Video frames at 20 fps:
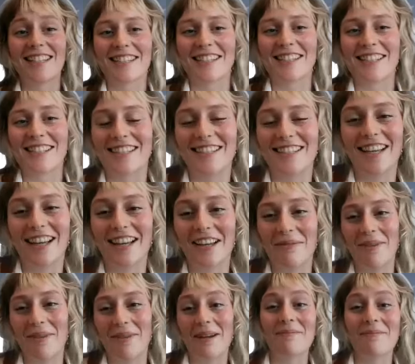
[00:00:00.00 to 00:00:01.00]
thanks, Justin.
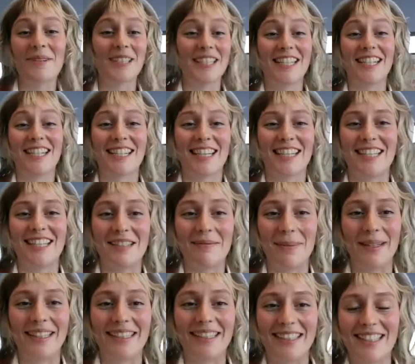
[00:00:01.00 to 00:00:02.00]
I'm really excited
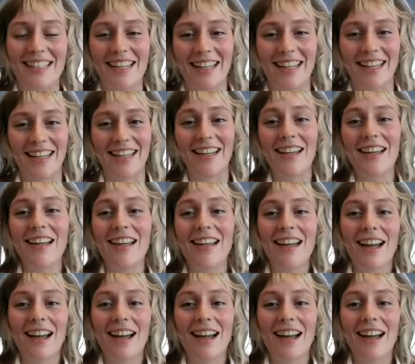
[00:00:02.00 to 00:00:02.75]
to be here today.